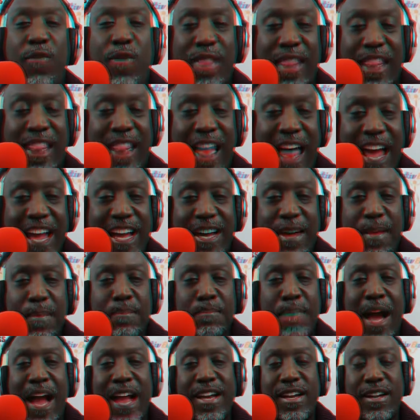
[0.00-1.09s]
with
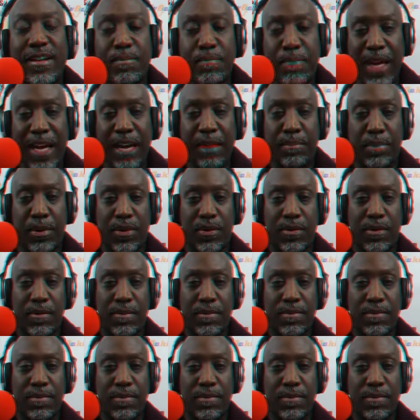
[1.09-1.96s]
like-minded people.